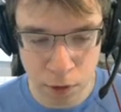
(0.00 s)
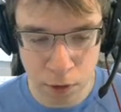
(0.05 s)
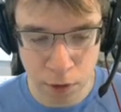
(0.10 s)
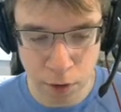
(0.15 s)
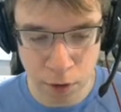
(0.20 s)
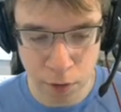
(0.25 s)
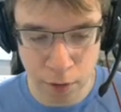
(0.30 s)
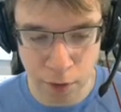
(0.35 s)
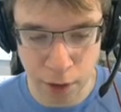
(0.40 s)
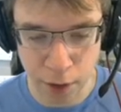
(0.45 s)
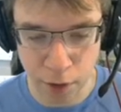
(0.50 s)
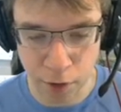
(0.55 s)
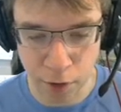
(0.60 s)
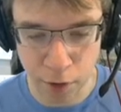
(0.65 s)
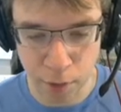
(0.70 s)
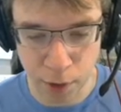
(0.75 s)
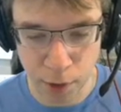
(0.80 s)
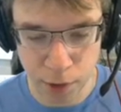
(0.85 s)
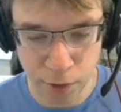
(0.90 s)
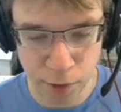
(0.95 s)
Alright,
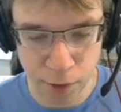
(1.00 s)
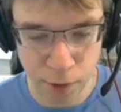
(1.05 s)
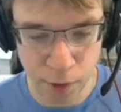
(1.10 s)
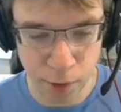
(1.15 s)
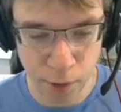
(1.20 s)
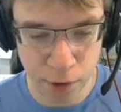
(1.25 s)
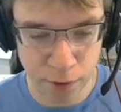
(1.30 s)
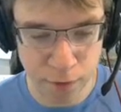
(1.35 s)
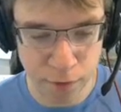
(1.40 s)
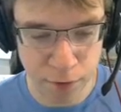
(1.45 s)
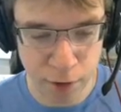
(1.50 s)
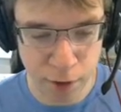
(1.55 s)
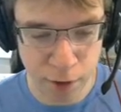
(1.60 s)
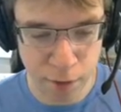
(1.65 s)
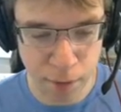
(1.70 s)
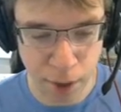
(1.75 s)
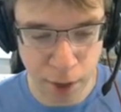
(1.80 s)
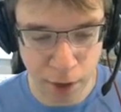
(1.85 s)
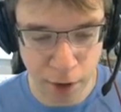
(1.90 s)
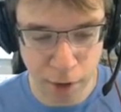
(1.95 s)
so we get to
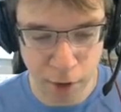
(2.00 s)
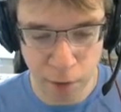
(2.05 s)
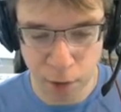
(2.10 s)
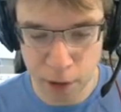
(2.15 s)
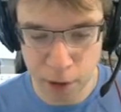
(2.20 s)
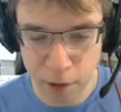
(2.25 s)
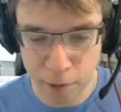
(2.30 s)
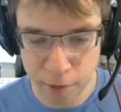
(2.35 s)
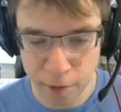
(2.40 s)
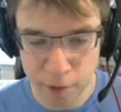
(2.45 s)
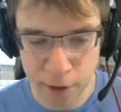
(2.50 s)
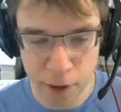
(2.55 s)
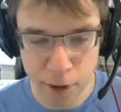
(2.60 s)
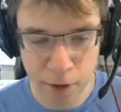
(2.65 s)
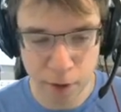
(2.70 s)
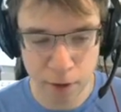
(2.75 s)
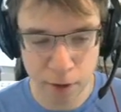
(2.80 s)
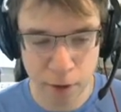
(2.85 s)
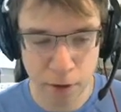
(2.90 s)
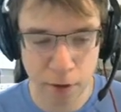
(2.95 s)
Inflame Iron Wave here,